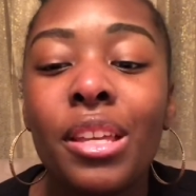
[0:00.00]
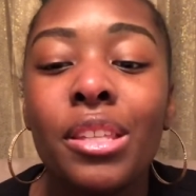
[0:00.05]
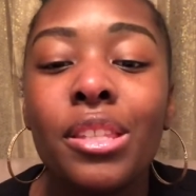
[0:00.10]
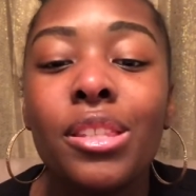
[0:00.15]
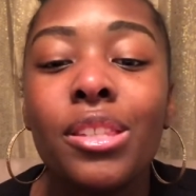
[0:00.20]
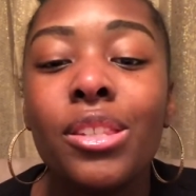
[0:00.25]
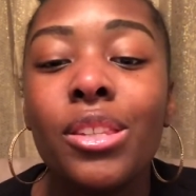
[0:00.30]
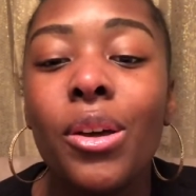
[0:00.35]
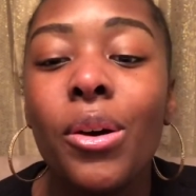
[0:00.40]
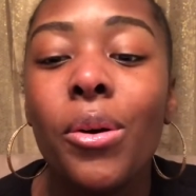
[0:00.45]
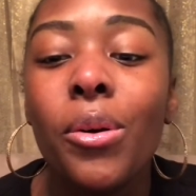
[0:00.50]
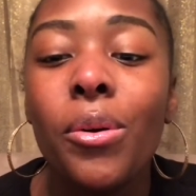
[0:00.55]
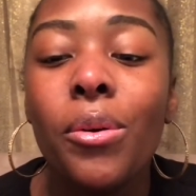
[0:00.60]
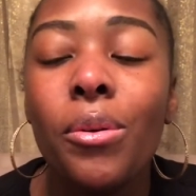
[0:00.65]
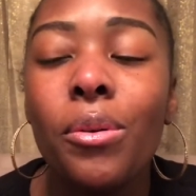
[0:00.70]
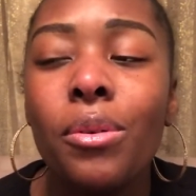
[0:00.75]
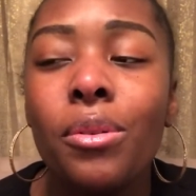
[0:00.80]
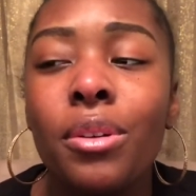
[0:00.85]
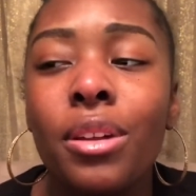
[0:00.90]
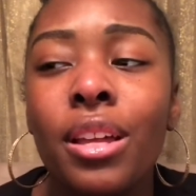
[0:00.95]

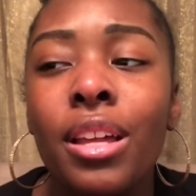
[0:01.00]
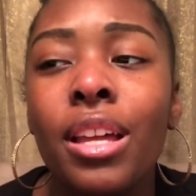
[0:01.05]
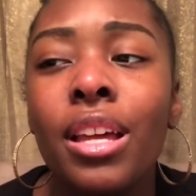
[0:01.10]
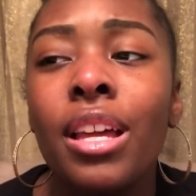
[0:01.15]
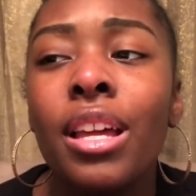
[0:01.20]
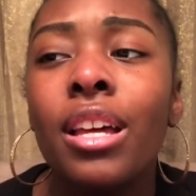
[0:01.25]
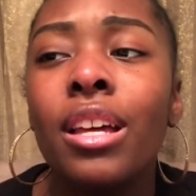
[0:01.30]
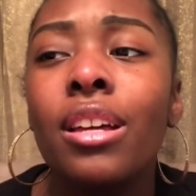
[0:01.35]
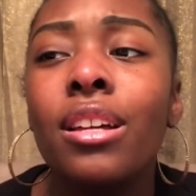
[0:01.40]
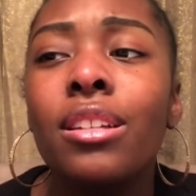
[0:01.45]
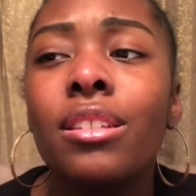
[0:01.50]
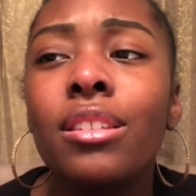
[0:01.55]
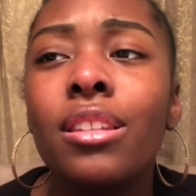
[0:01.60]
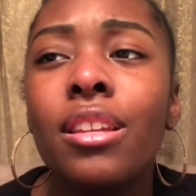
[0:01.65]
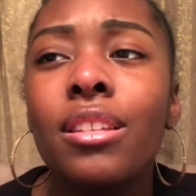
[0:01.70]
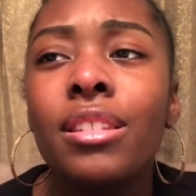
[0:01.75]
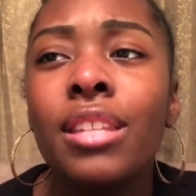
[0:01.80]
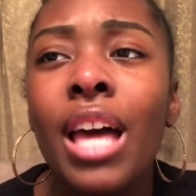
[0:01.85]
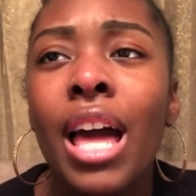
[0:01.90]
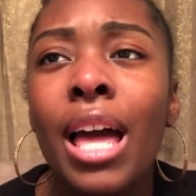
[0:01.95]
So the
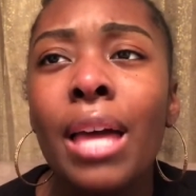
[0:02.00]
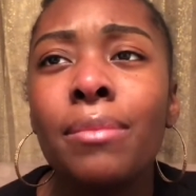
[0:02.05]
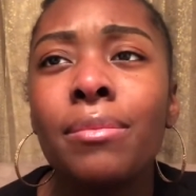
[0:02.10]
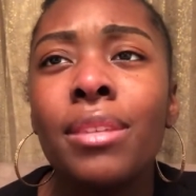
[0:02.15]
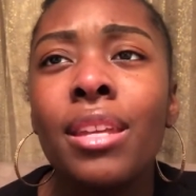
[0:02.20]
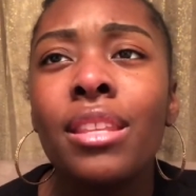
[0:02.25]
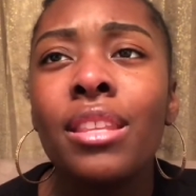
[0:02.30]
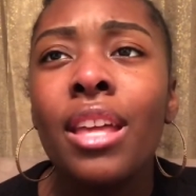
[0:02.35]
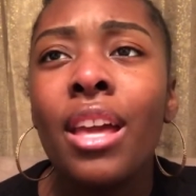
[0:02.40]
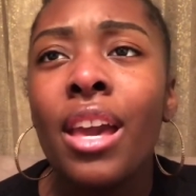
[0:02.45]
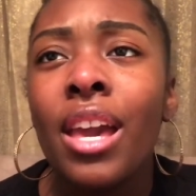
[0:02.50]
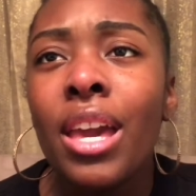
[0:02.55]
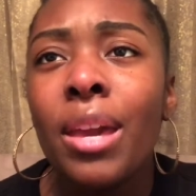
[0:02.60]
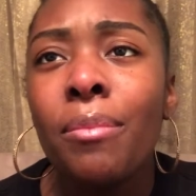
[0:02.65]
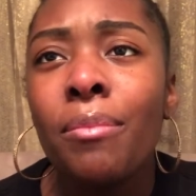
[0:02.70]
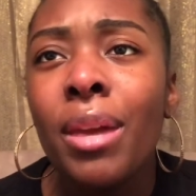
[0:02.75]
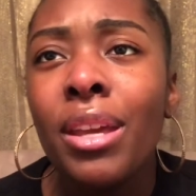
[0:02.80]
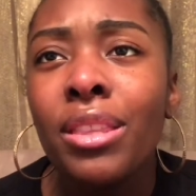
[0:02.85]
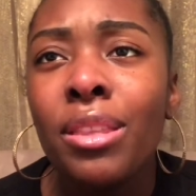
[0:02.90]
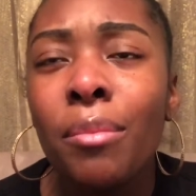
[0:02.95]
times that they
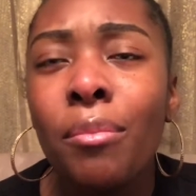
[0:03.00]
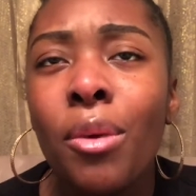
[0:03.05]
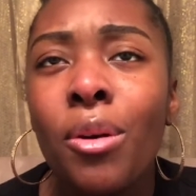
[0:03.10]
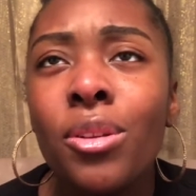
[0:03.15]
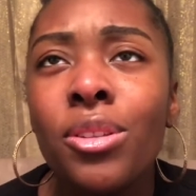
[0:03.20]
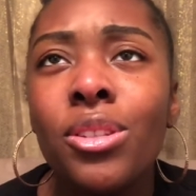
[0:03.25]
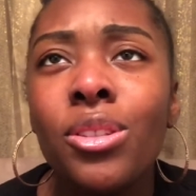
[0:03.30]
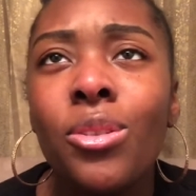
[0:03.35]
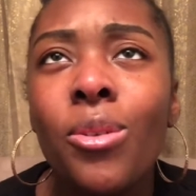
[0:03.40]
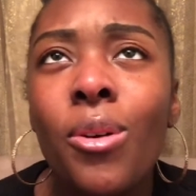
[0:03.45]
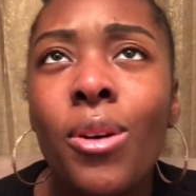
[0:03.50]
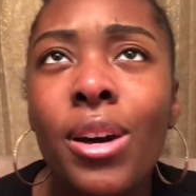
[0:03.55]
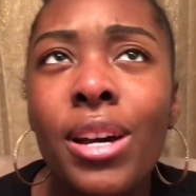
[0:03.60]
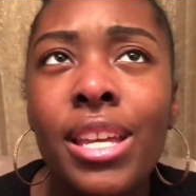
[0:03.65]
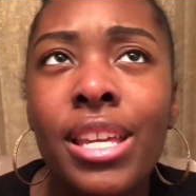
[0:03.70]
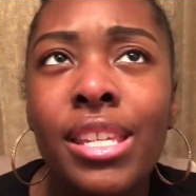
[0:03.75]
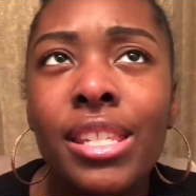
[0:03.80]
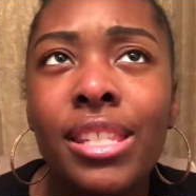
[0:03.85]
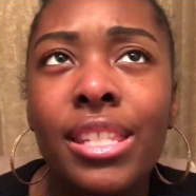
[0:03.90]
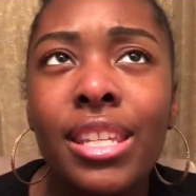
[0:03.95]
make the most
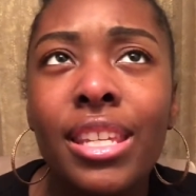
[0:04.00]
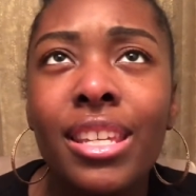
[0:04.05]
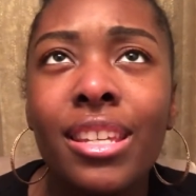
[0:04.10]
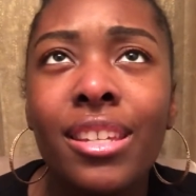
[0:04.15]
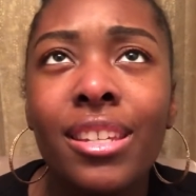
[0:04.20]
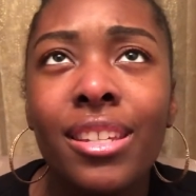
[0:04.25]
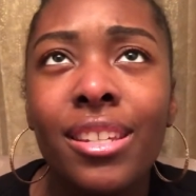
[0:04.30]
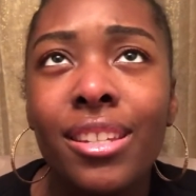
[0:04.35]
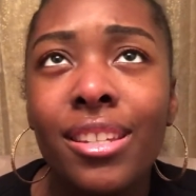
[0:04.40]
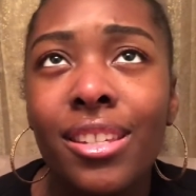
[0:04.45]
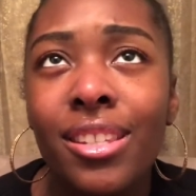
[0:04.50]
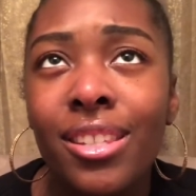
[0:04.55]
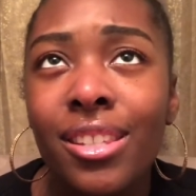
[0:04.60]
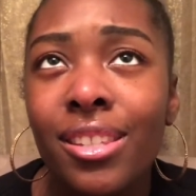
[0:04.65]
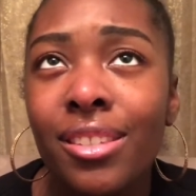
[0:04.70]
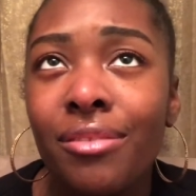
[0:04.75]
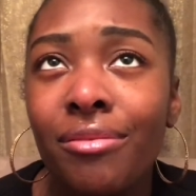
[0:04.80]
noise is,